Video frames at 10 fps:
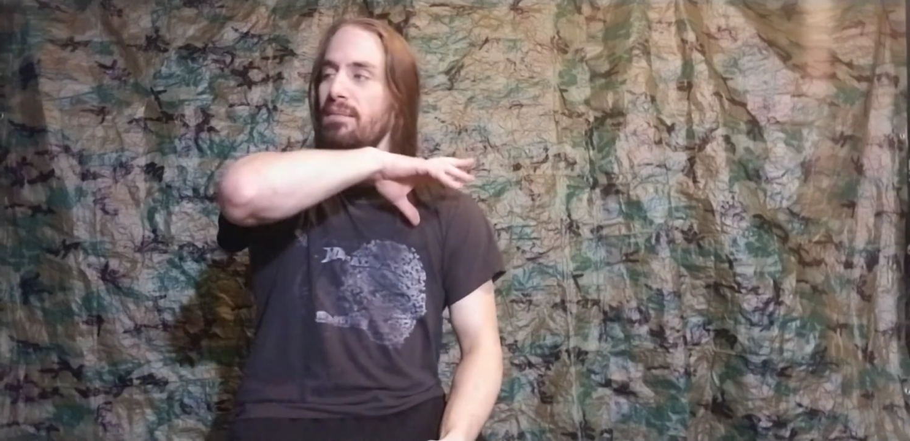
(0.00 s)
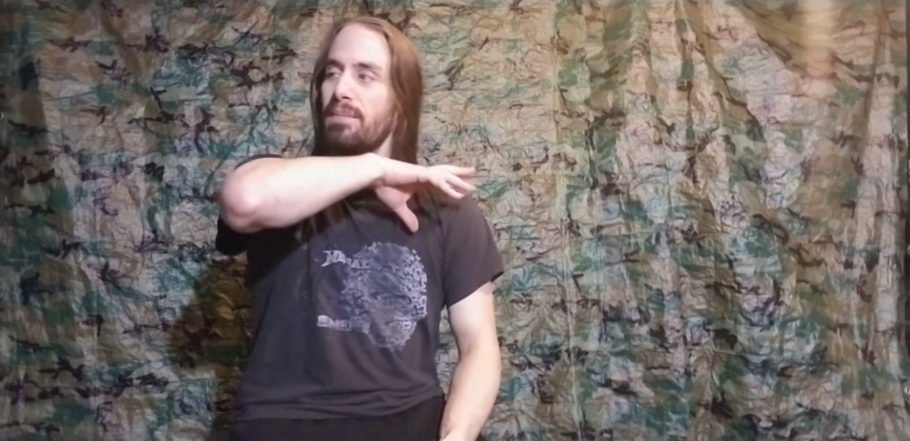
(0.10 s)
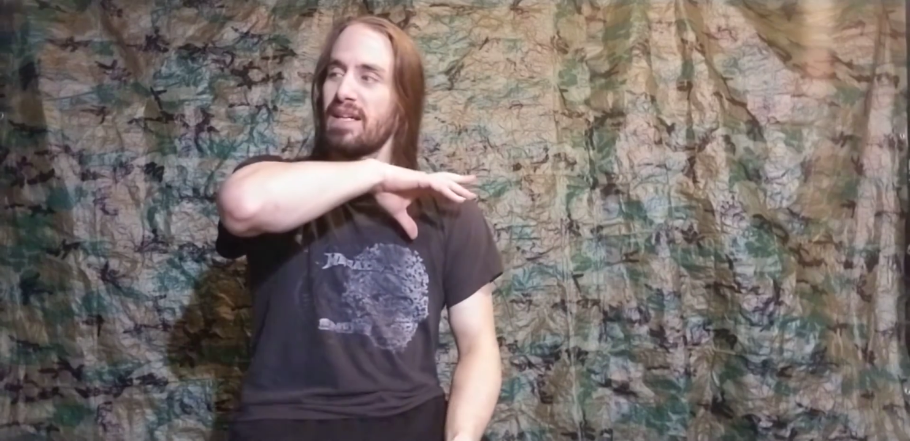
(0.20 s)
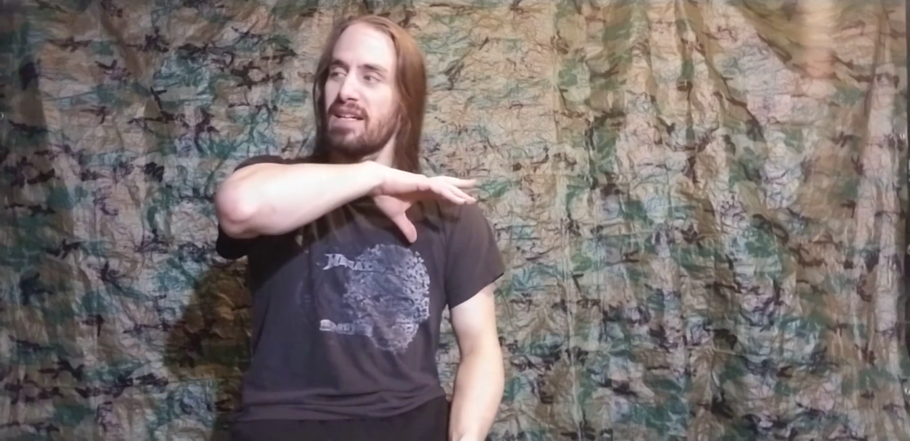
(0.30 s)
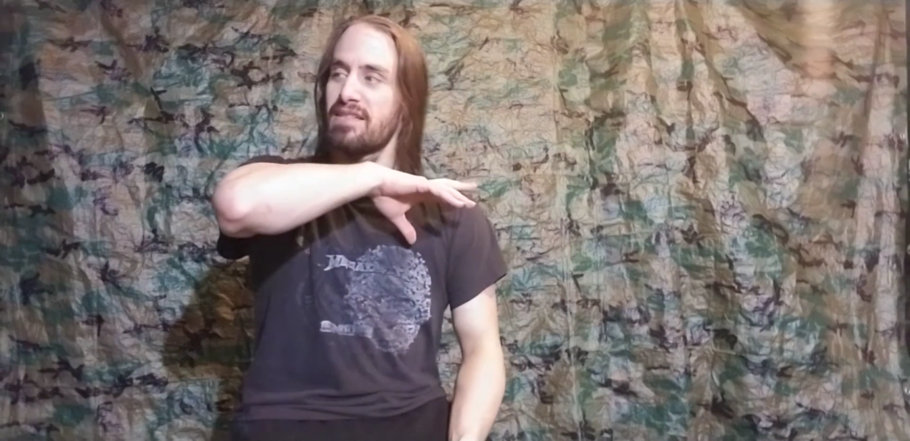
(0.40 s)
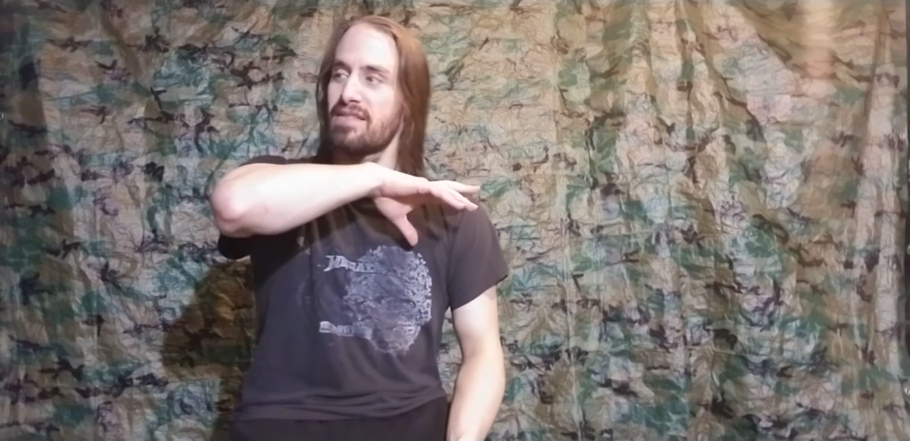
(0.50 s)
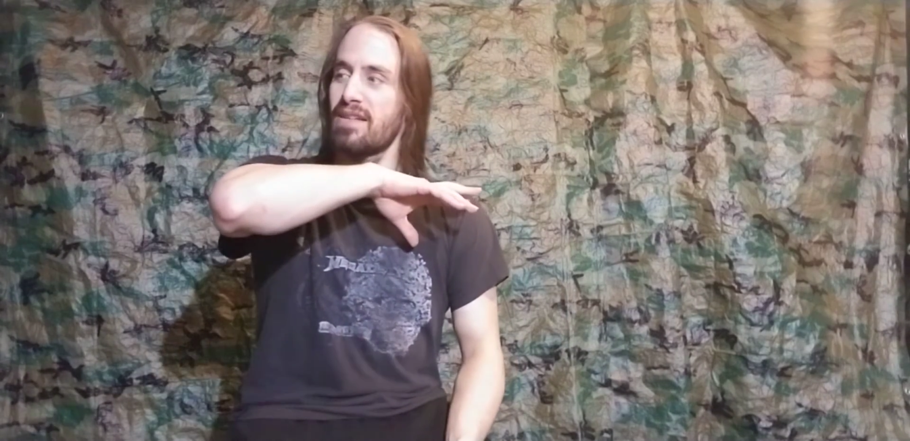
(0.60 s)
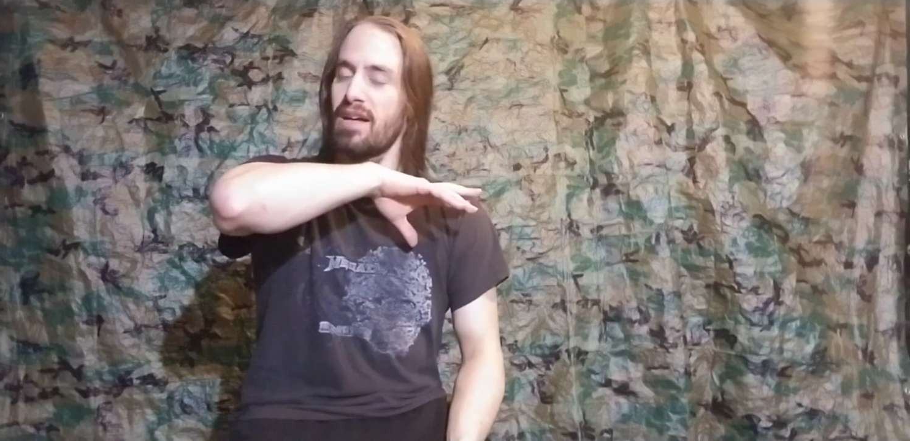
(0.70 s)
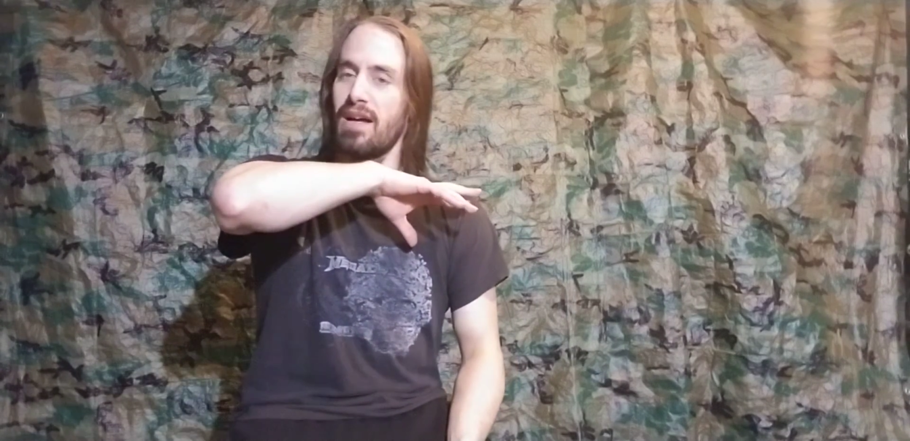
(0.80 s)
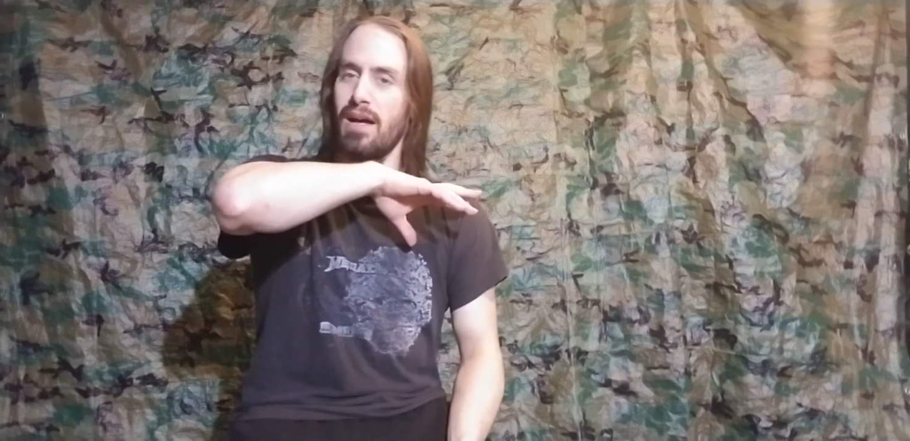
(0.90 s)
because
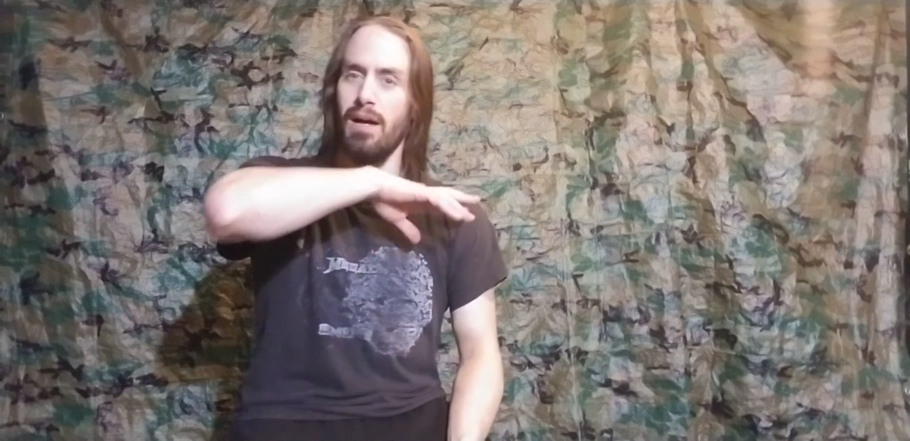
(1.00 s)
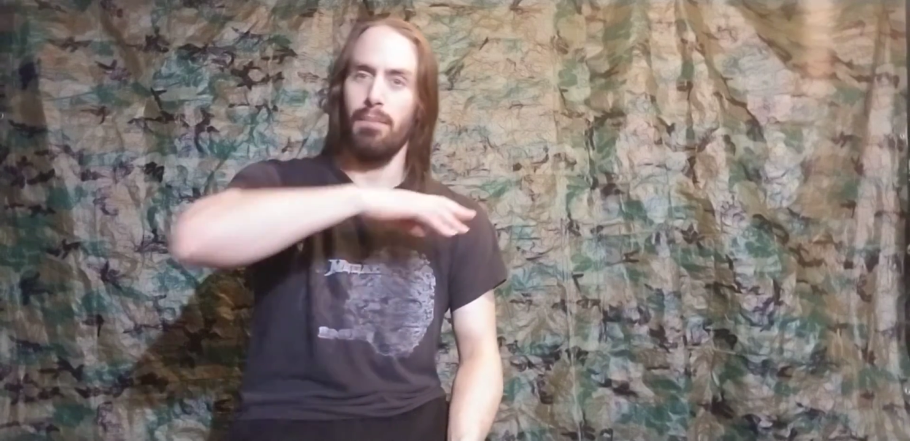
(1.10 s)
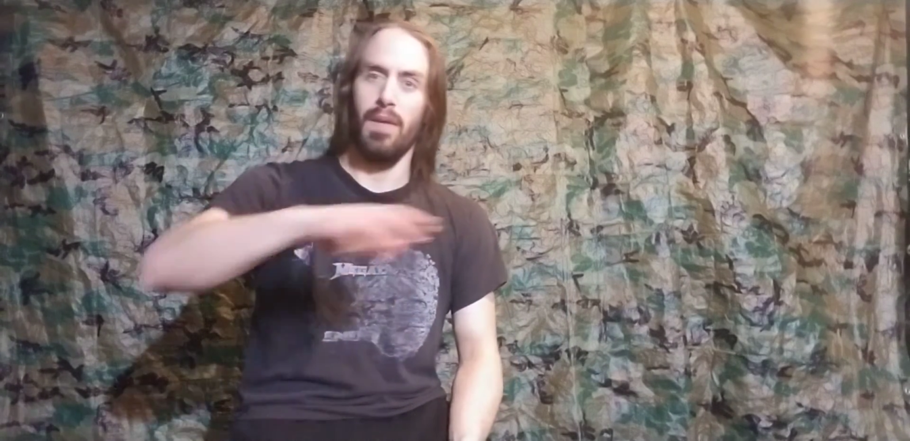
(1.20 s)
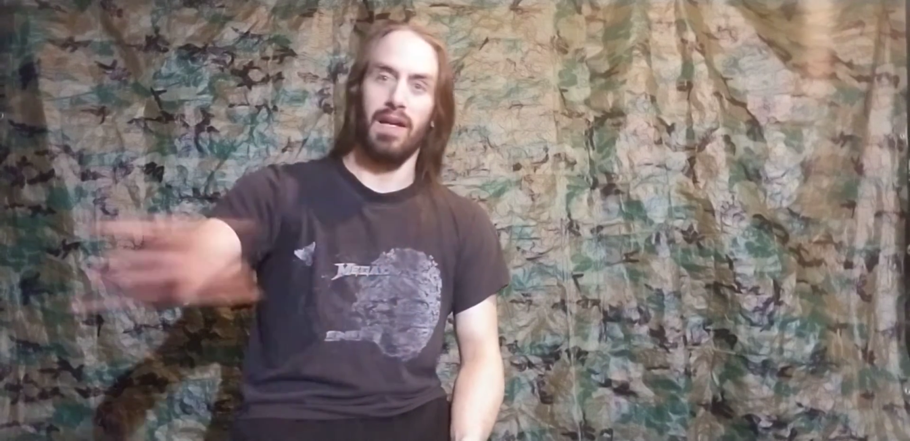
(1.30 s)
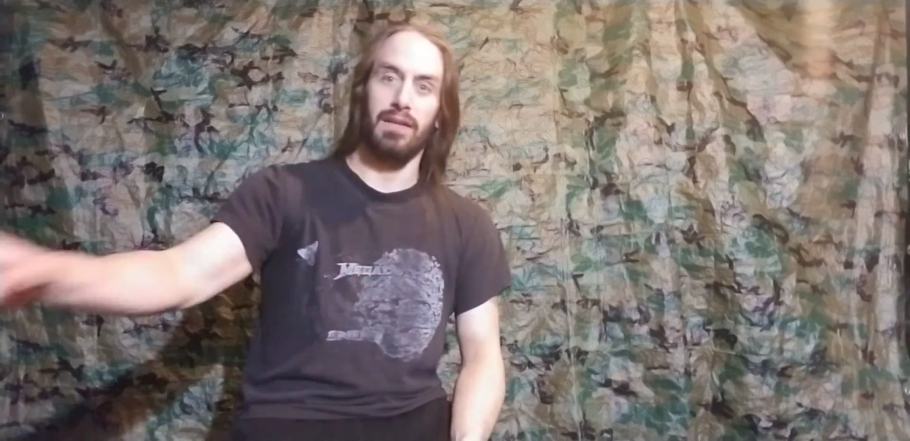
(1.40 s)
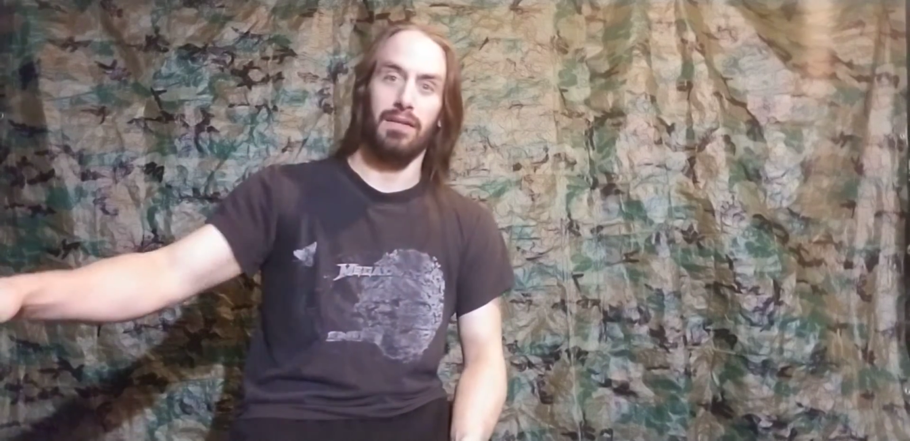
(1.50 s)
I'm like